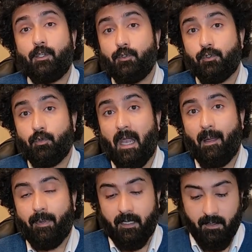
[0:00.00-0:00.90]
used to
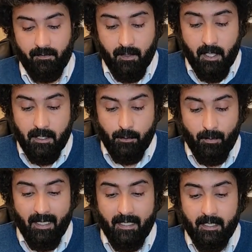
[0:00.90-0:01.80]
happen is
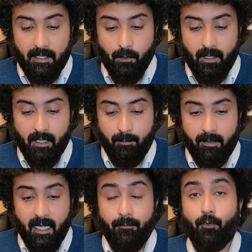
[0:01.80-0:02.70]
you can
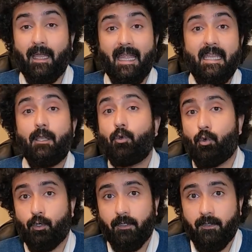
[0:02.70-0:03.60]
apply for any
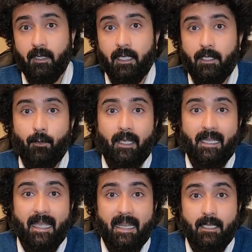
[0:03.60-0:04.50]
course, you
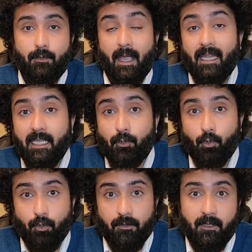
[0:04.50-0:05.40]
can get into any
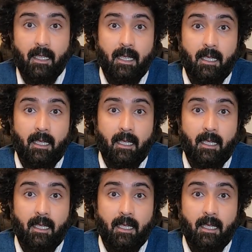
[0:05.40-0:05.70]
course,